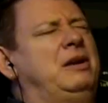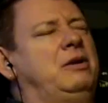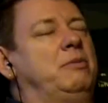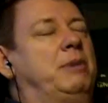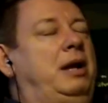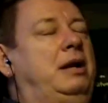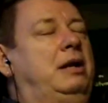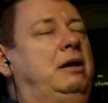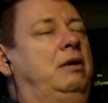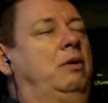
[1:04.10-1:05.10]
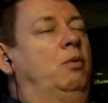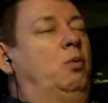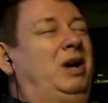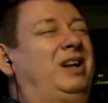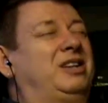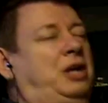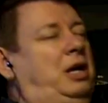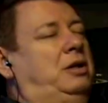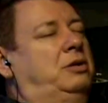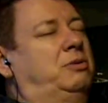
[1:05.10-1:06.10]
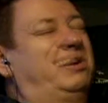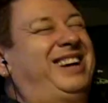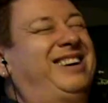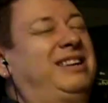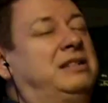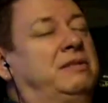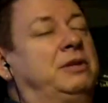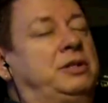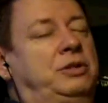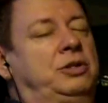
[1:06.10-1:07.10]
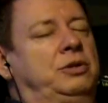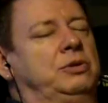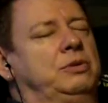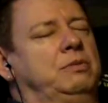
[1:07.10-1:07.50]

humanity will change, regardless of what you choose.